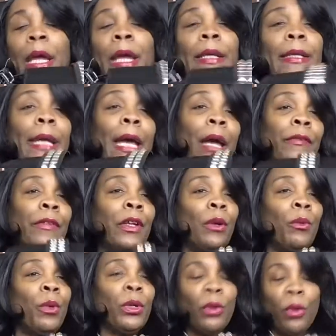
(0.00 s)
Now, if you
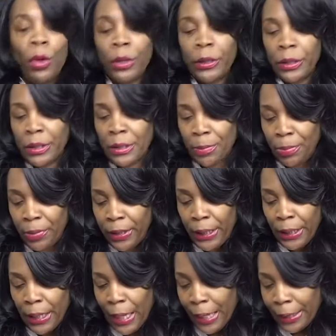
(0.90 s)
don't want all of this
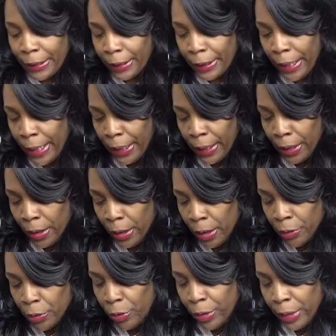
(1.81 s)
bling, I think
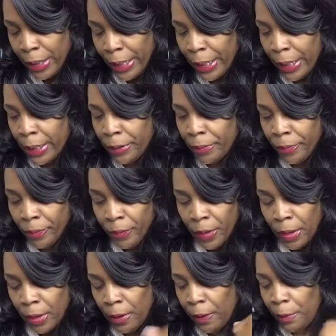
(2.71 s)
you can
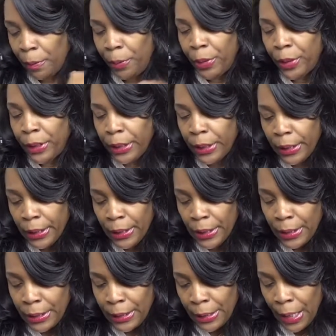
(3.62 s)
put it
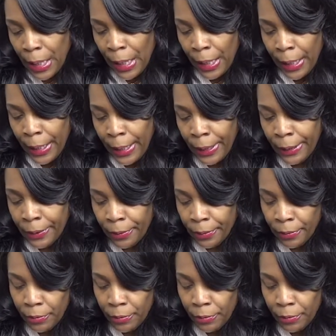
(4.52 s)
inside.